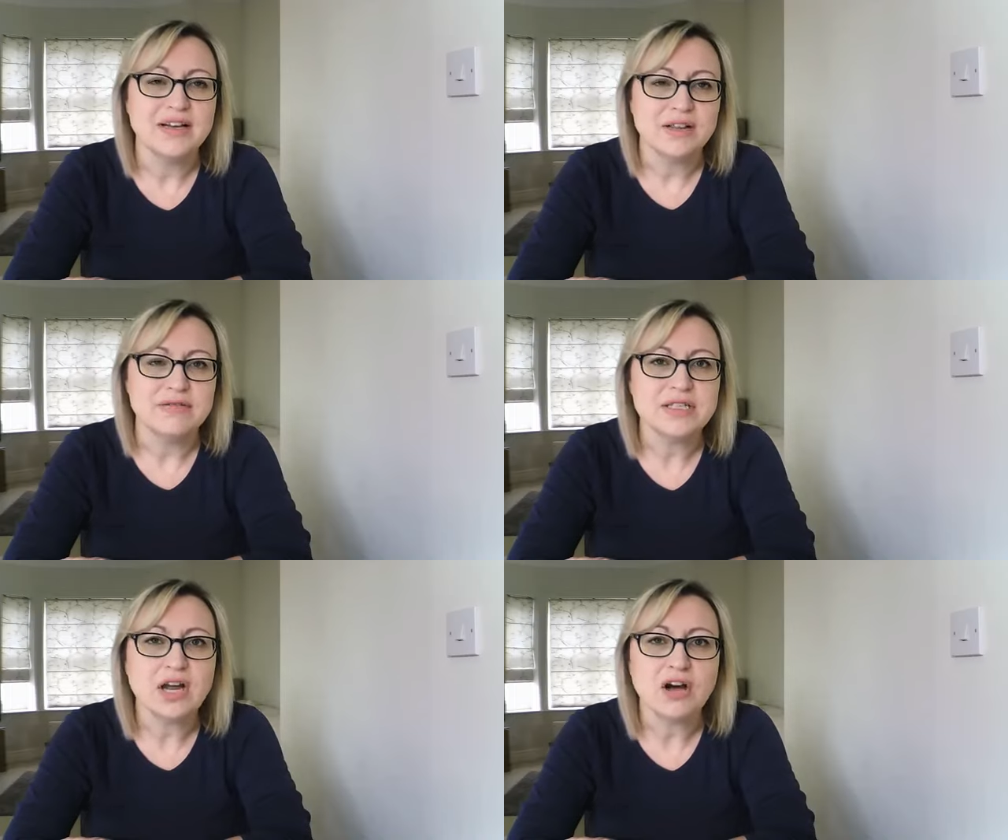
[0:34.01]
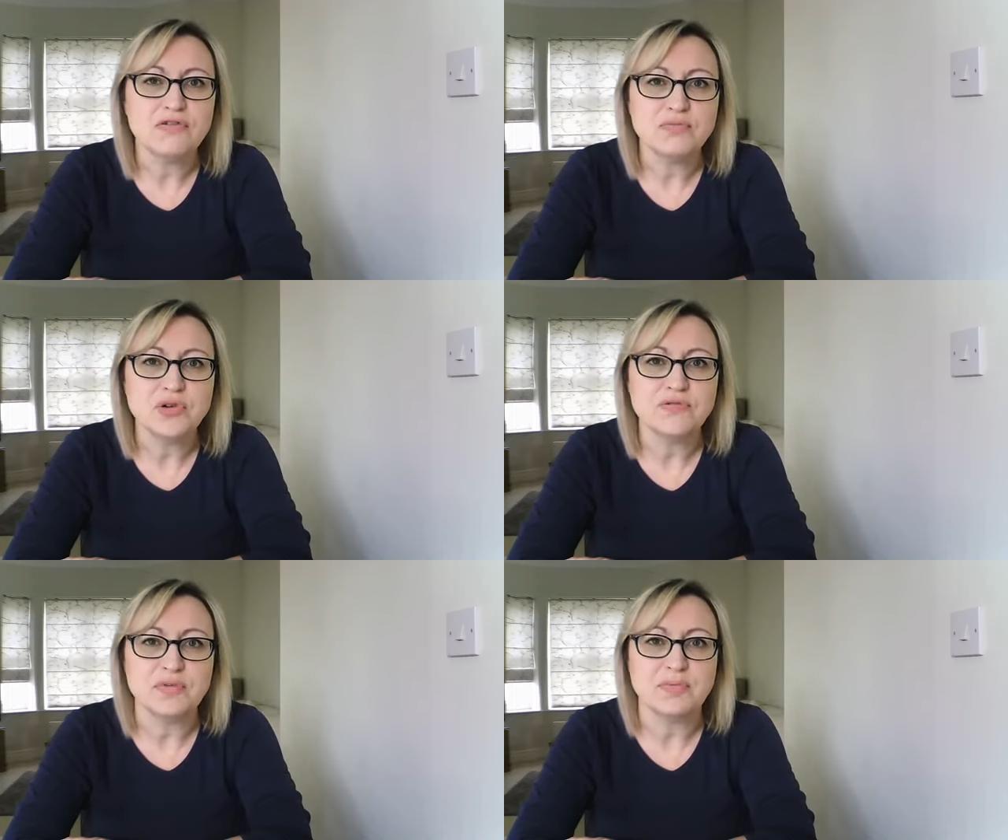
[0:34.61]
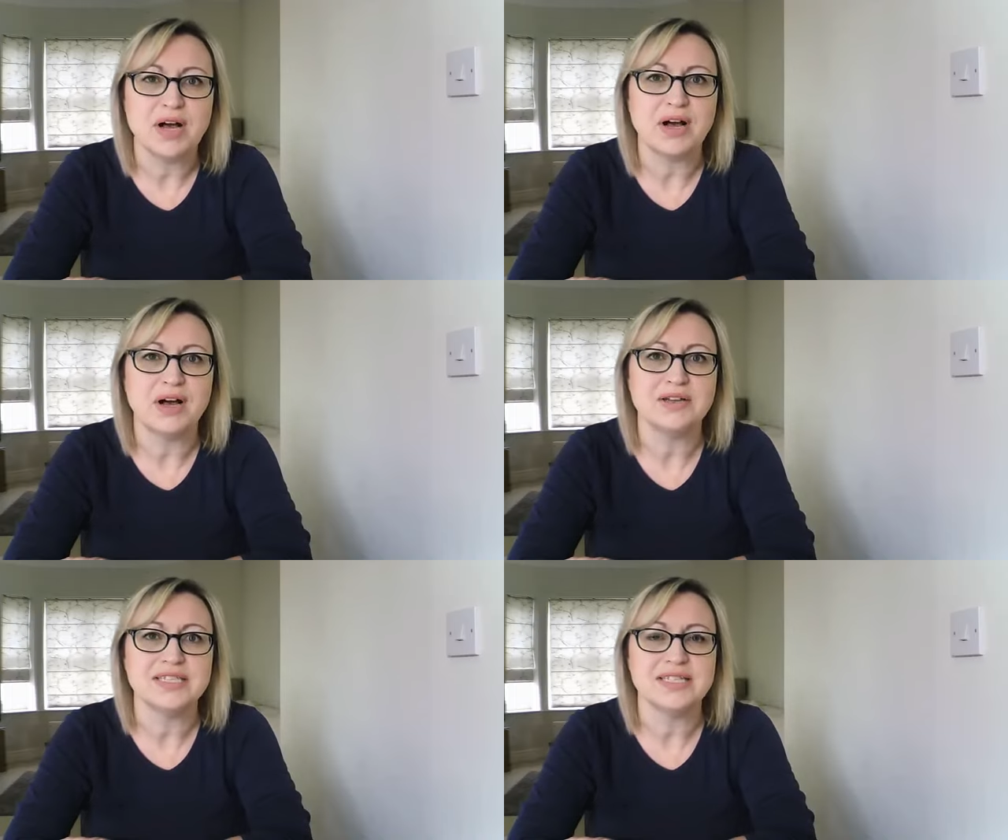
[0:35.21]
There is a lot of moving
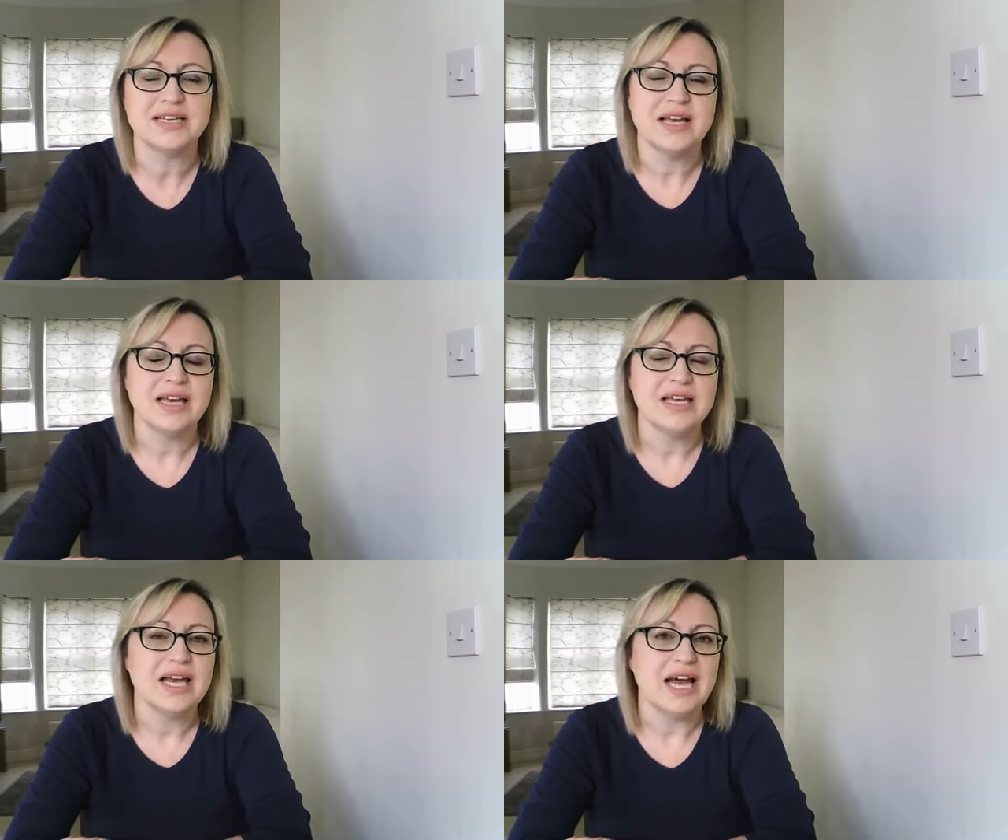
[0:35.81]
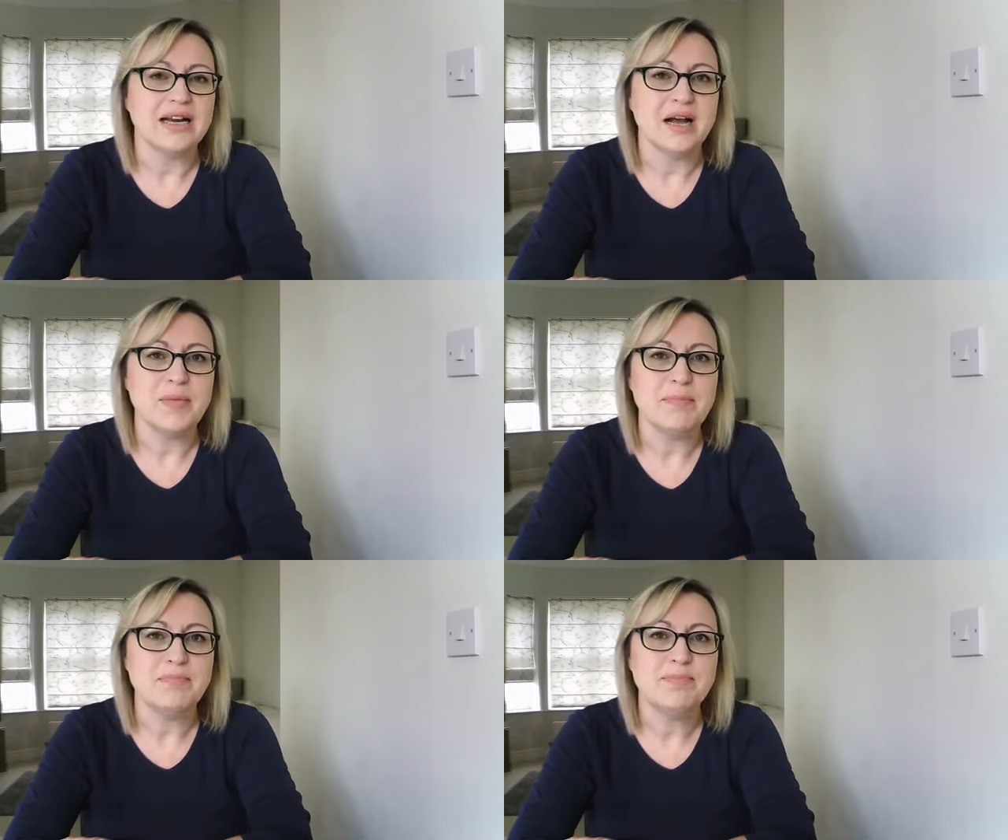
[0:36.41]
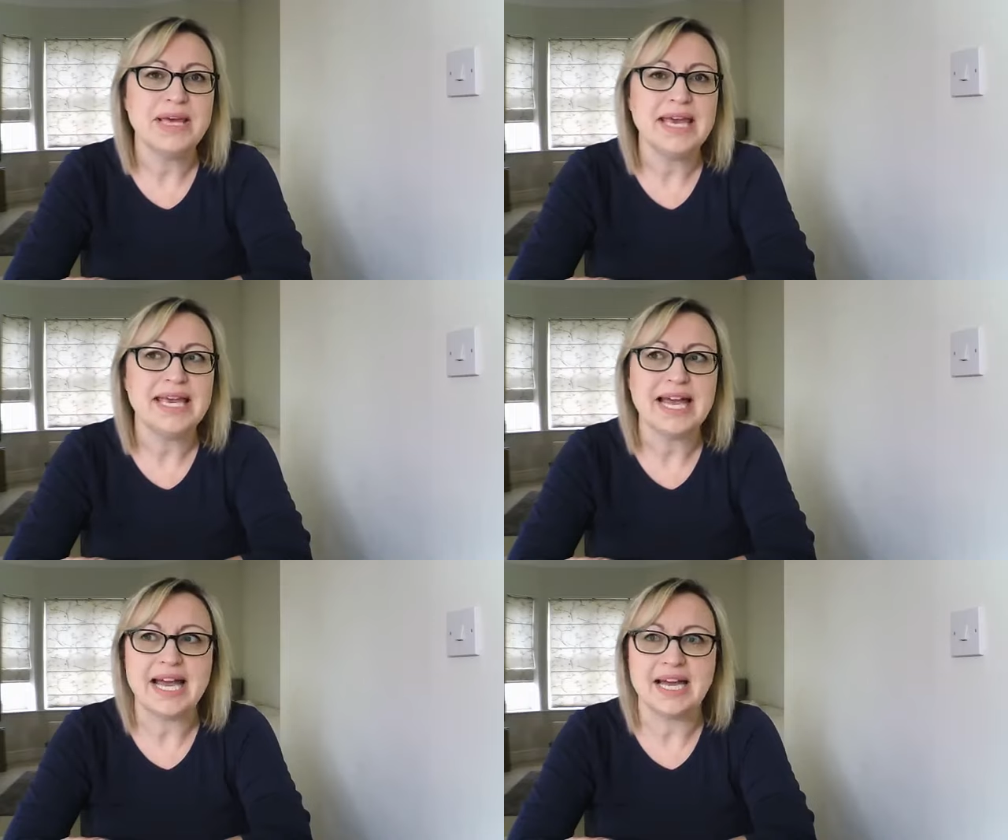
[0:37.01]
parts, and I'm a
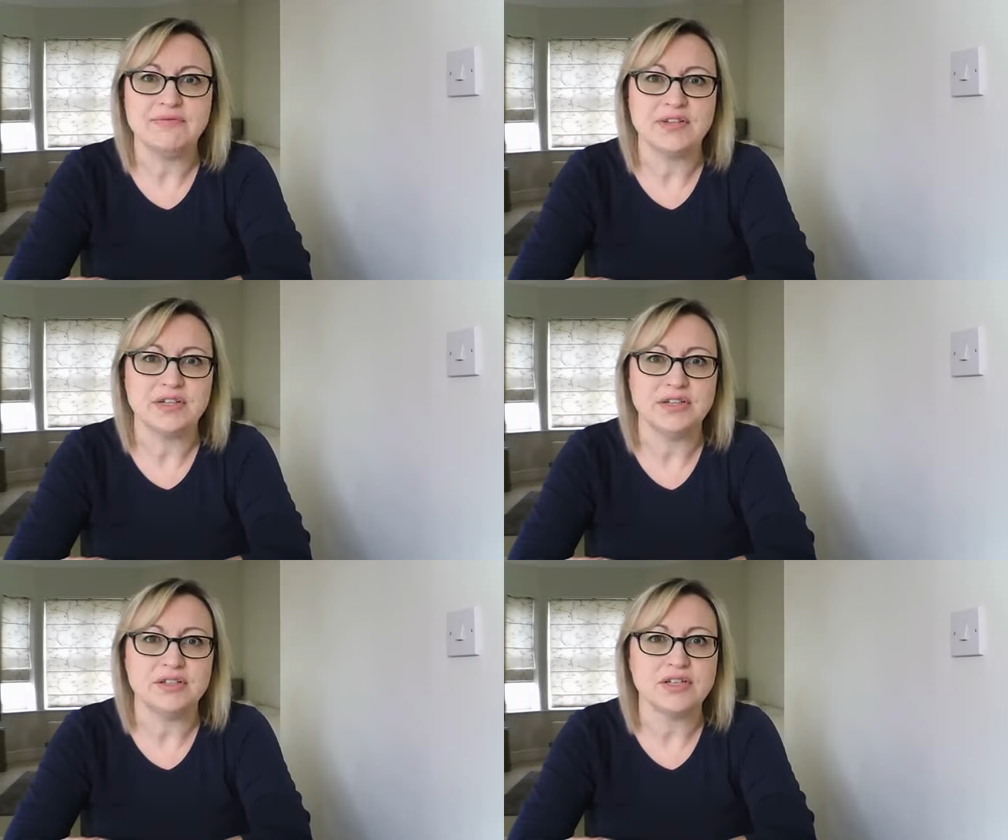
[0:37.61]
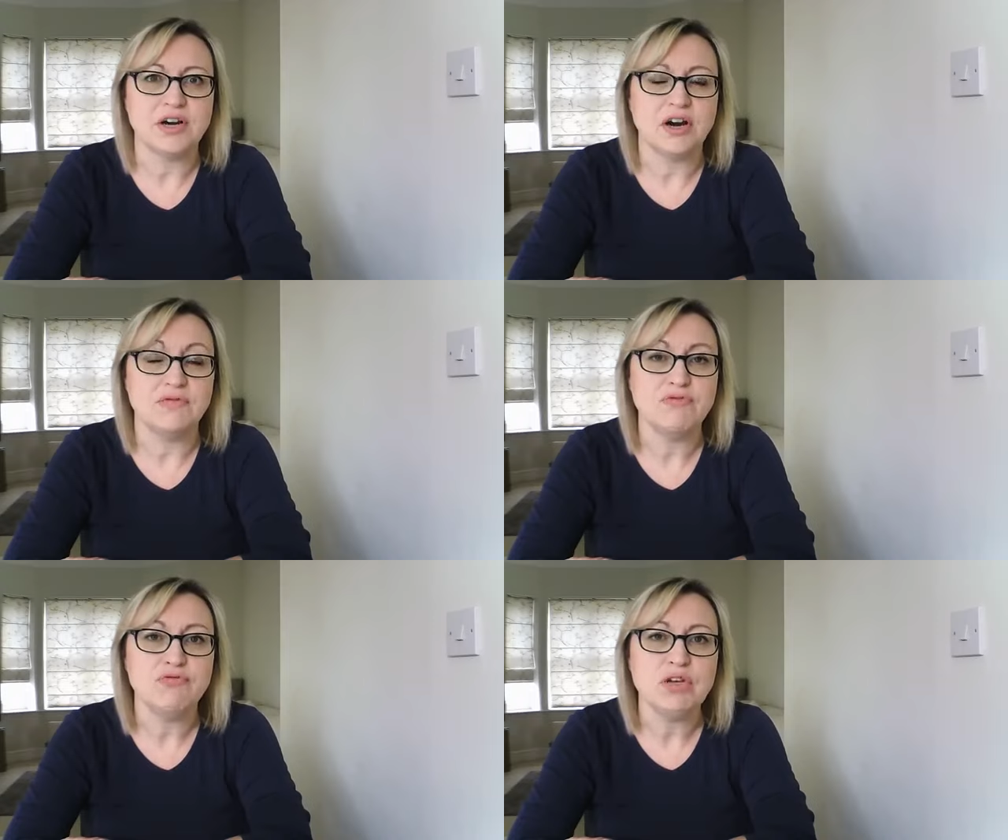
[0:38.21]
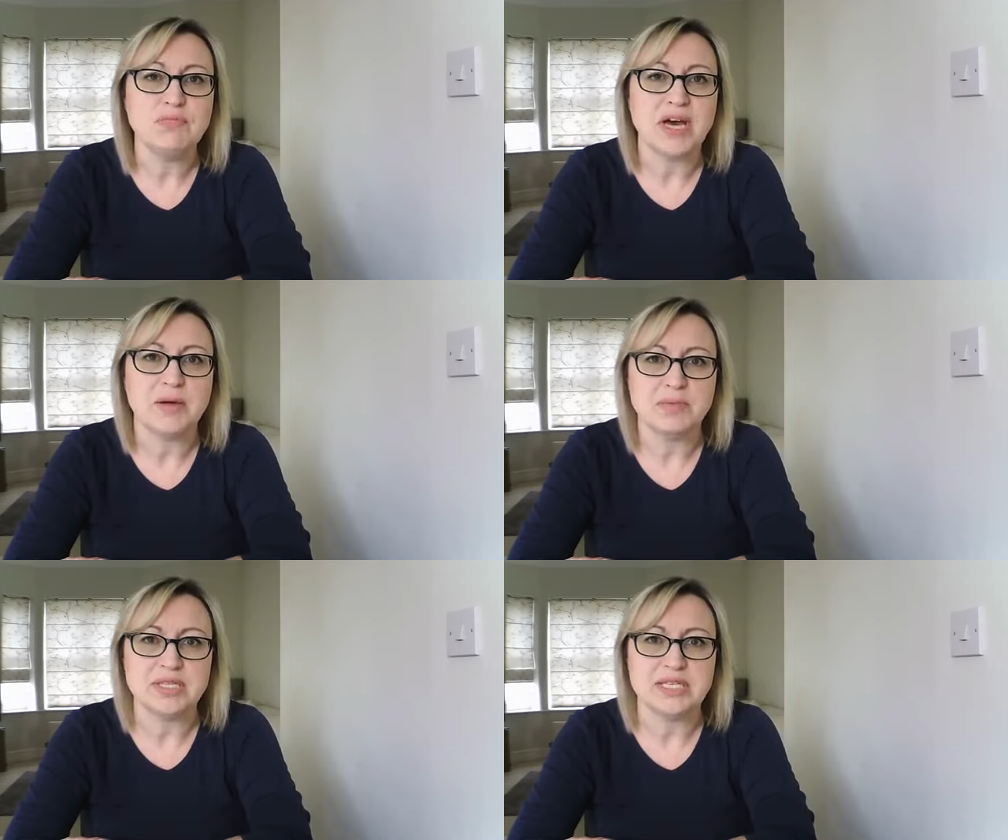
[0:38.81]
big advocate of
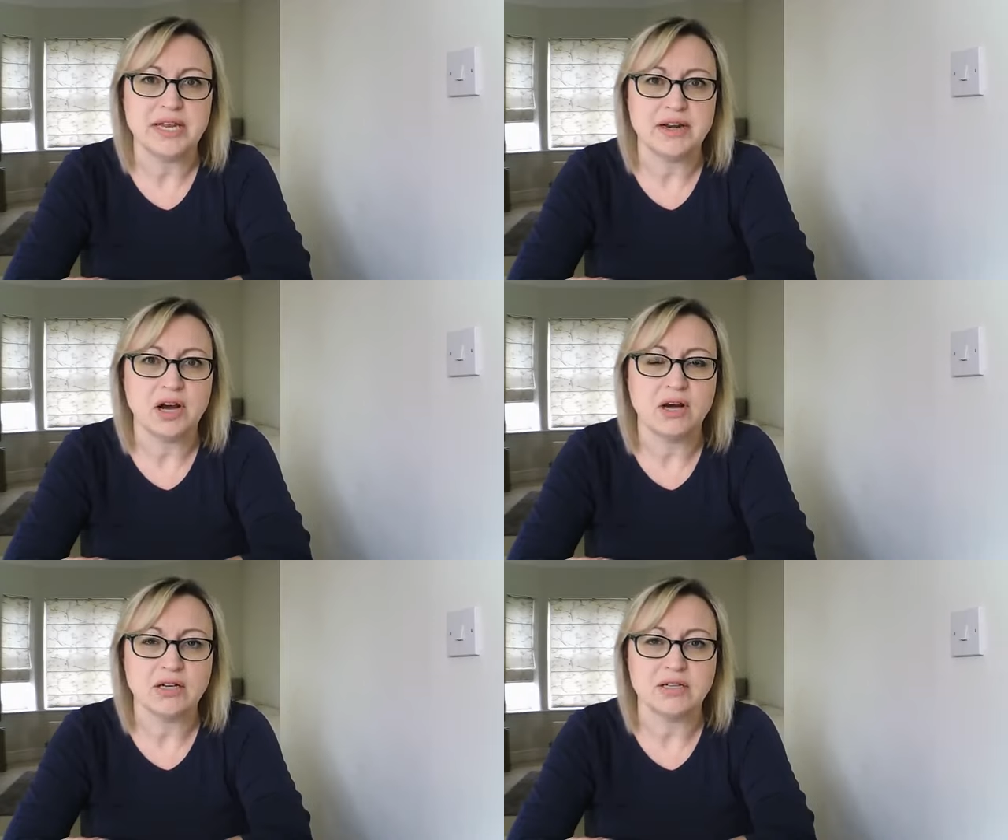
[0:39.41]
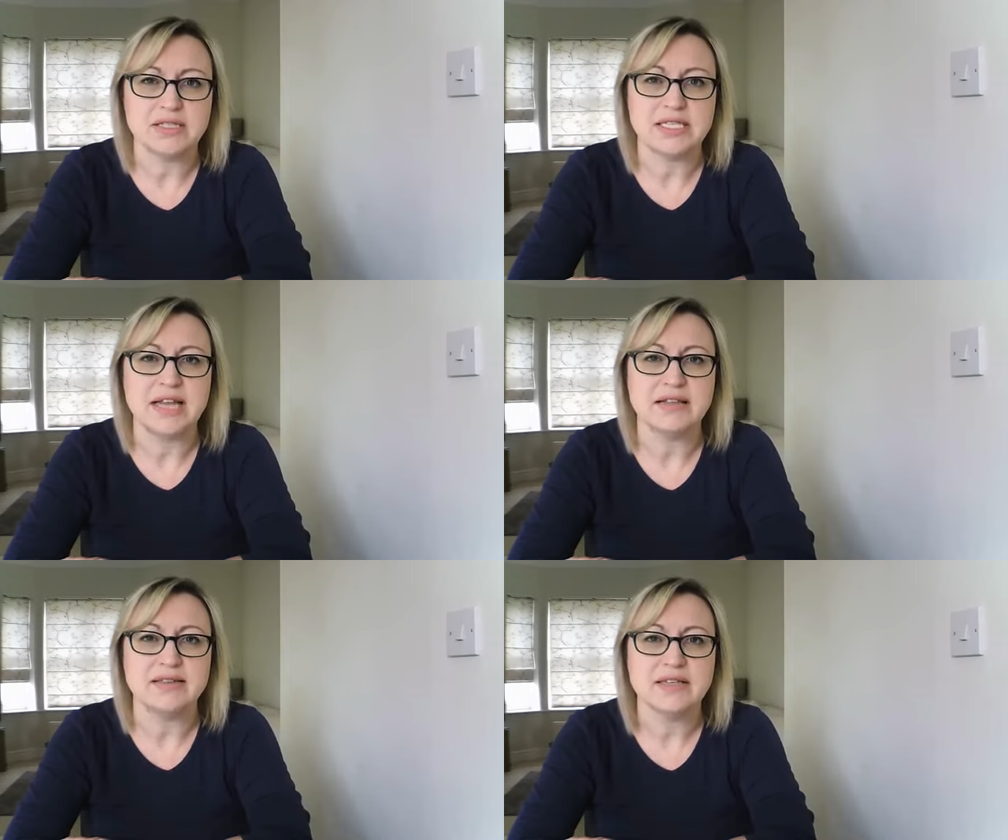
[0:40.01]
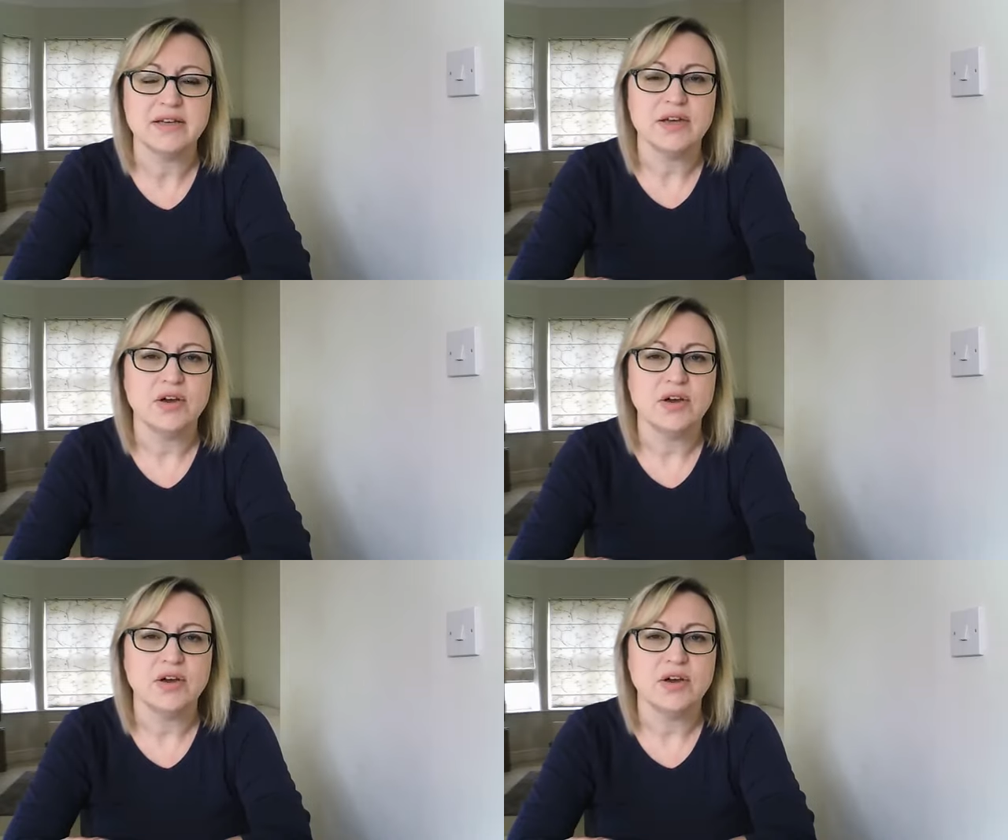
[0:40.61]
repurposing our content.